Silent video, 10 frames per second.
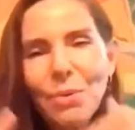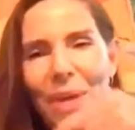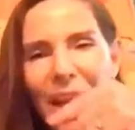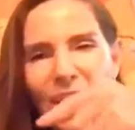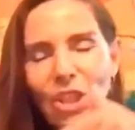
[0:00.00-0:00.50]

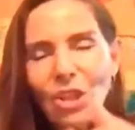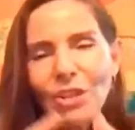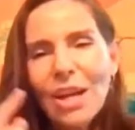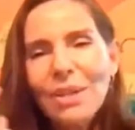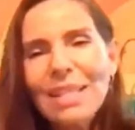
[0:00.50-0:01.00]

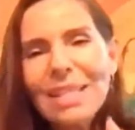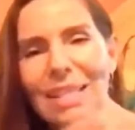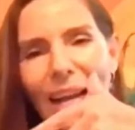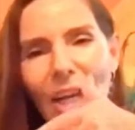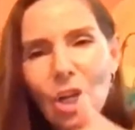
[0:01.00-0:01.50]
reactionary
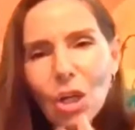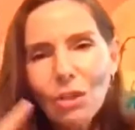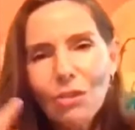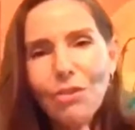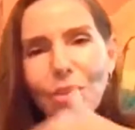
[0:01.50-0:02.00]

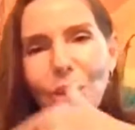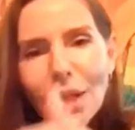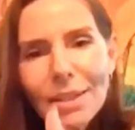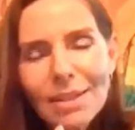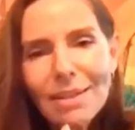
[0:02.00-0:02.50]
cycle of
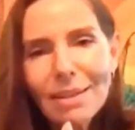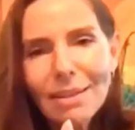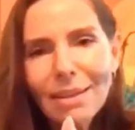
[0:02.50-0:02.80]
thoughts,